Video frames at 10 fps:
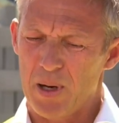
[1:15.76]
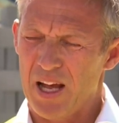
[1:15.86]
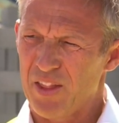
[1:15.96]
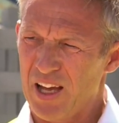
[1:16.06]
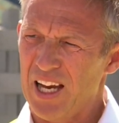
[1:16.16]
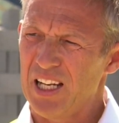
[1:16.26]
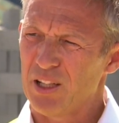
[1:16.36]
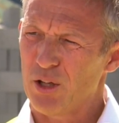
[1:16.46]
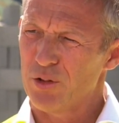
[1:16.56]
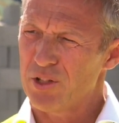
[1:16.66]
about that in
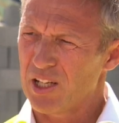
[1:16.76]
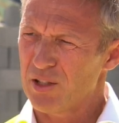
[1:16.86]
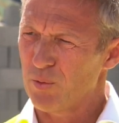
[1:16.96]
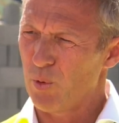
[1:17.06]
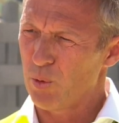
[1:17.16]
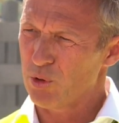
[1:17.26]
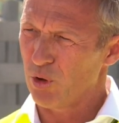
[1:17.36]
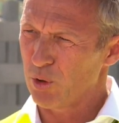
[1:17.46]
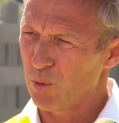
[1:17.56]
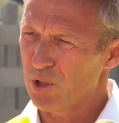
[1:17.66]
the context of what we're
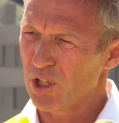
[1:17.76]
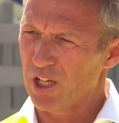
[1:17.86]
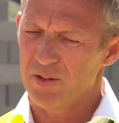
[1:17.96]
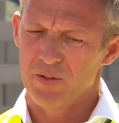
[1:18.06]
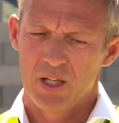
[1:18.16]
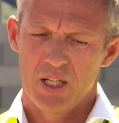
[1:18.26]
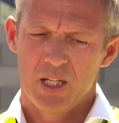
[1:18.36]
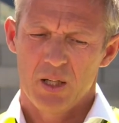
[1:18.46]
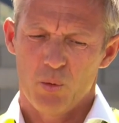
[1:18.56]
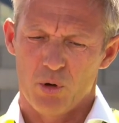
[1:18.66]
trying to achieve,
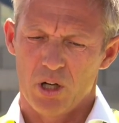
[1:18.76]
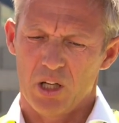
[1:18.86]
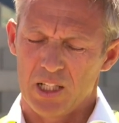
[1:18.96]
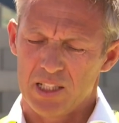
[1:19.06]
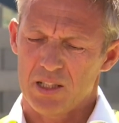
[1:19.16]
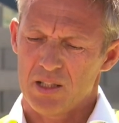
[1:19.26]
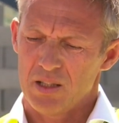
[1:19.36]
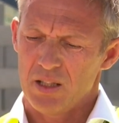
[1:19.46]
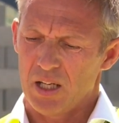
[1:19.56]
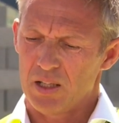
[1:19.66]
we're at least,
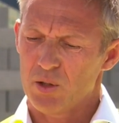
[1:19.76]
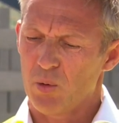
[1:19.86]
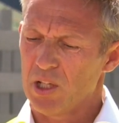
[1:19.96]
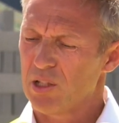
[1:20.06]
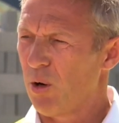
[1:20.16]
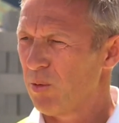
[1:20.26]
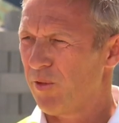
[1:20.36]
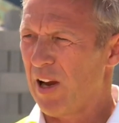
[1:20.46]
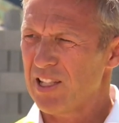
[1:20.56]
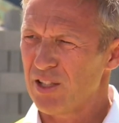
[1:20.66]
you know, 20 times
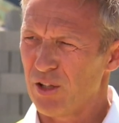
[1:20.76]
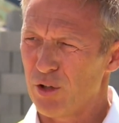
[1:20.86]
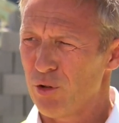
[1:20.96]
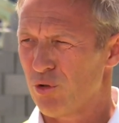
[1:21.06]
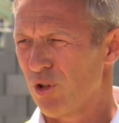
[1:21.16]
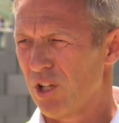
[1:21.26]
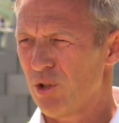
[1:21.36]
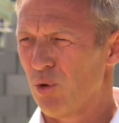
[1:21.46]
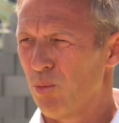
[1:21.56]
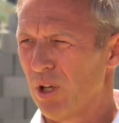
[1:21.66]
faster than a traditional